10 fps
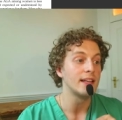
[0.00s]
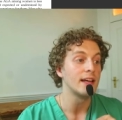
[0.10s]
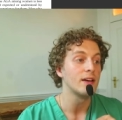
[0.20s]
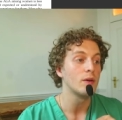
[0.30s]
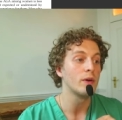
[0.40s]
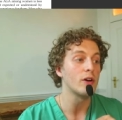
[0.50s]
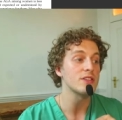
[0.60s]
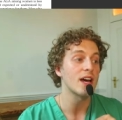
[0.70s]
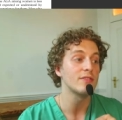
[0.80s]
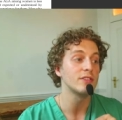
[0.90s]
We also
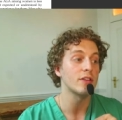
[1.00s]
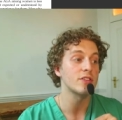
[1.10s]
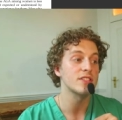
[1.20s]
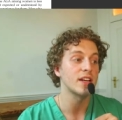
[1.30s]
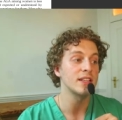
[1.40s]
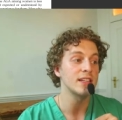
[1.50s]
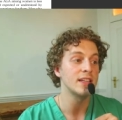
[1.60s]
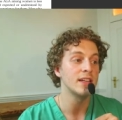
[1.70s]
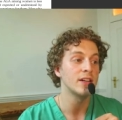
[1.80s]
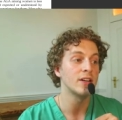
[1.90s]
have another study
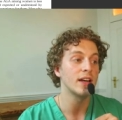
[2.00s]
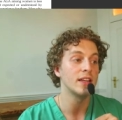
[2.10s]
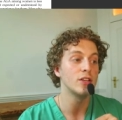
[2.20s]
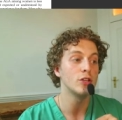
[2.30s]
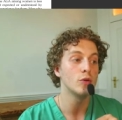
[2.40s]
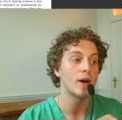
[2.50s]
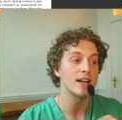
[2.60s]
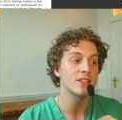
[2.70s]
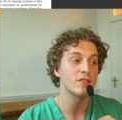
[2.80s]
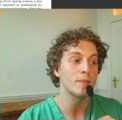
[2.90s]
here in the
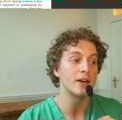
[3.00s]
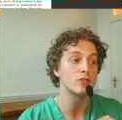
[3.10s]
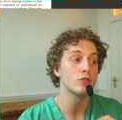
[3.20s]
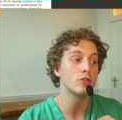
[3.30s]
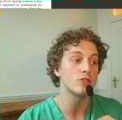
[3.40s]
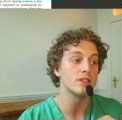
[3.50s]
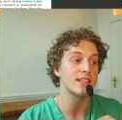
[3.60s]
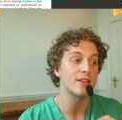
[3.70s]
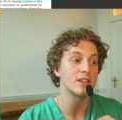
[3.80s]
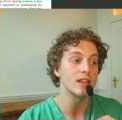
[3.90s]
US of about
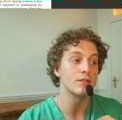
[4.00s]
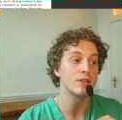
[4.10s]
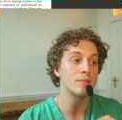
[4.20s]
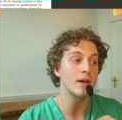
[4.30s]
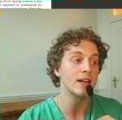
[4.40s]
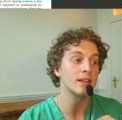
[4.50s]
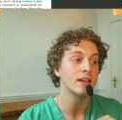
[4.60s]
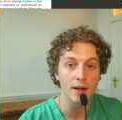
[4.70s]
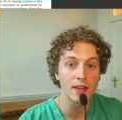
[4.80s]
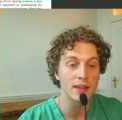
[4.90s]
273 men,
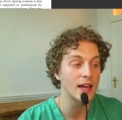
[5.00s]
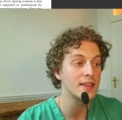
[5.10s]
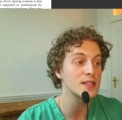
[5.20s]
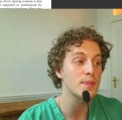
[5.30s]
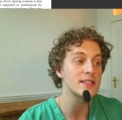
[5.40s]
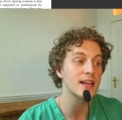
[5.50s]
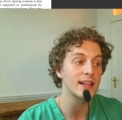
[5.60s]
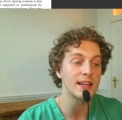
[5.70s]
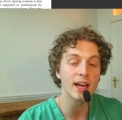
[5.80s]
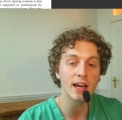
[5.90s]
and this
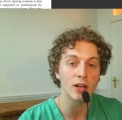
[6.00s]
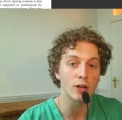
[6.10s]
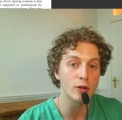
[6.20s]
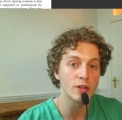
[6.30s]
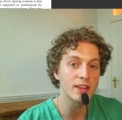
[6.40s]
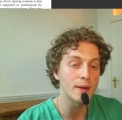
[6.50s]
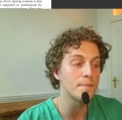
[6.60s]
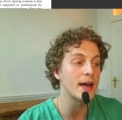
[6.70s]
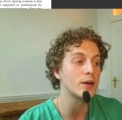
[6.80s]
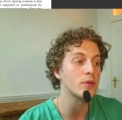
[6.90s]
basically uh, concluded that
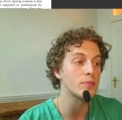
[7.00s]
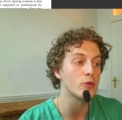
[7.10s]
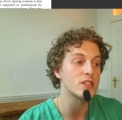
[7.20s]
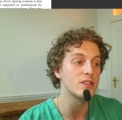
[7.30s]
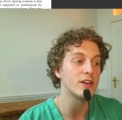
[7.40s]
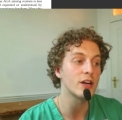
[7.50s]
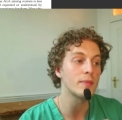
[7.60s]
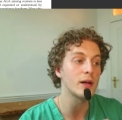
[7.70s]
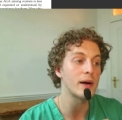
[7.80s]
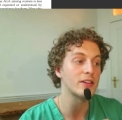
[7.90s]
men with more severe
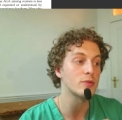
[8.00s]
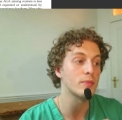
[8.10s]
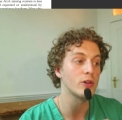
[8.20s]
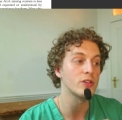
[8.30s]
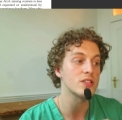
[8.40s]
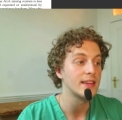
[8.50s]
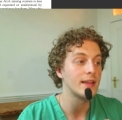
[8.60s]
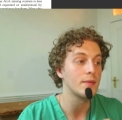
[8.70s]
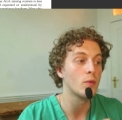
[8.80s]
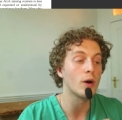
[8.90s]
male pattern baldness
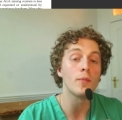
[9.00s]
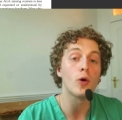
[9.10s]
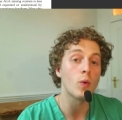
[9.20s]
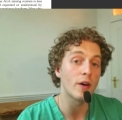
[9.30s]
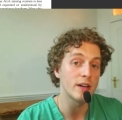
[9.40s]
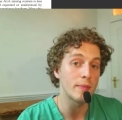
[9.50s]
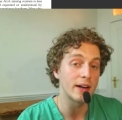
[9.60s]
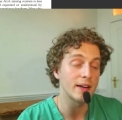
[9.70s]
were more worried about it.